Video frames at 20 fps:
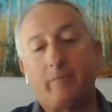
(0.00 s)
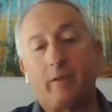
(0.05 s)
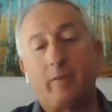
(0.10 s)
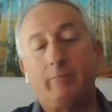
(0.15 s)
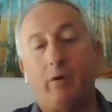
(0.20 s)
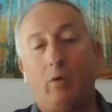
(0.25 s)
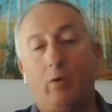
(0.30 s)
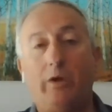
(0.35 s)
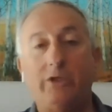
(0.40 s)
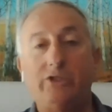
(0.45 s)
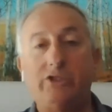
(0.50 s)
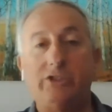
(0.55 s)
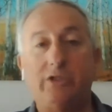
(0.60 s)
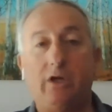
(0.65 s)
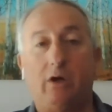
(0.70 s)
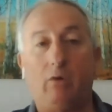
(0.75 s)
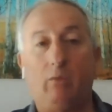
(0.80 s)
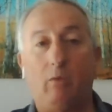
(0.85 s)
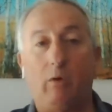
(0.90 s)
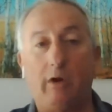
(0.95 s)
But what you
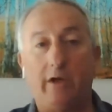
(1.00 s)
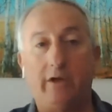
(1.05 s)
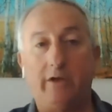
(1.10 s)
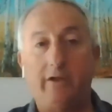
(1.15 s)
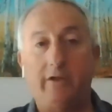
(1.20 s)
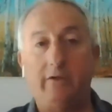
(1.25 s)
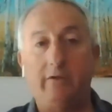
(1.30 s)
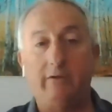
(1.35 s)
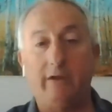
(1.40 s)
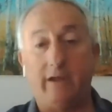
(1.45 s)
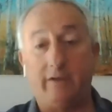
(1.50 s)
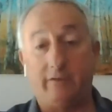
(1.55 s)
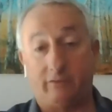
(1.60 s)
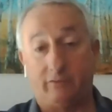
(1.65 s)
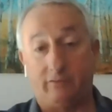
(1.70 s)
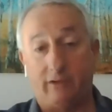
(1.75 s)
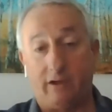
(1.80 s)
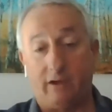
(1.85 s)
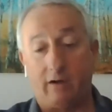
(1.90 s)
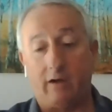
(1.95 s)
don't want to do
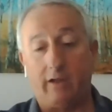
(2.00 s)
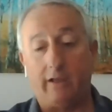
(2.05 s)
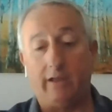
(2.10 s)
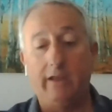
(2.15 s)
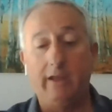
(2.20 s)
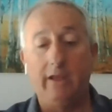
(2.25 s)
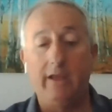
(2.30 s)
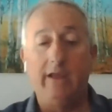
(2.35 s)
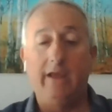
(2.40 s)
necessarily